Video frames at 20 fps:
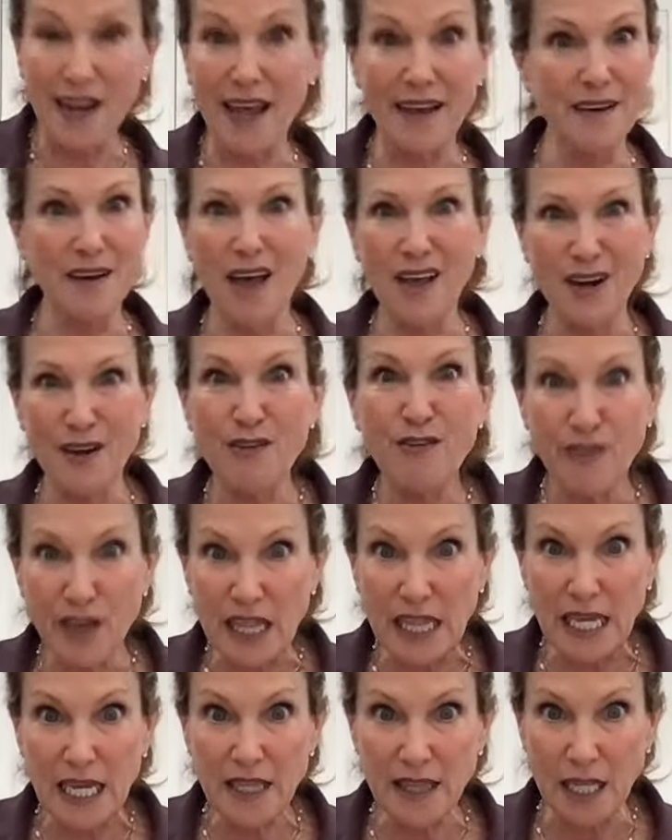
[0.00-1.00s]
and not a
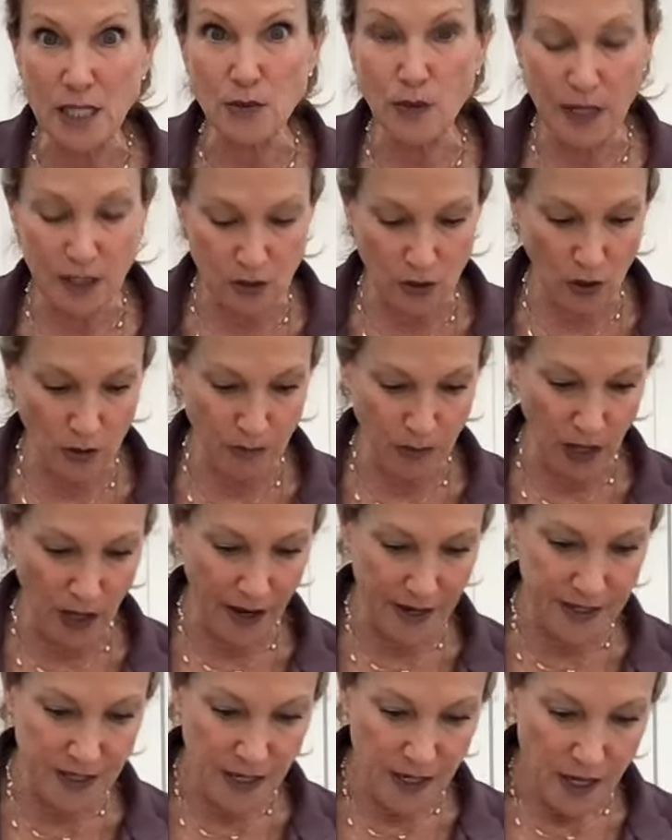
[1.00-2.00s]
filling. That's why it's called
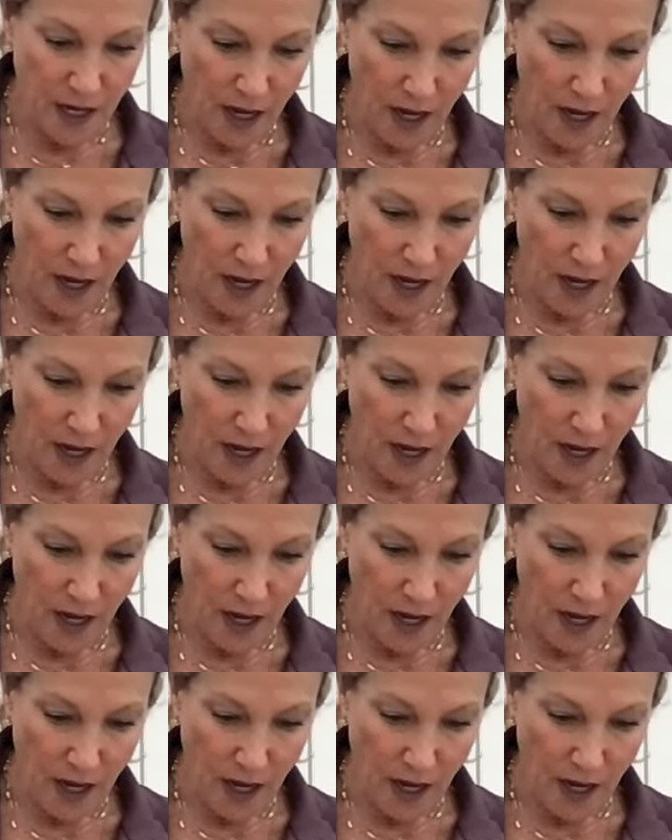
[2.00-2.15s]
blind.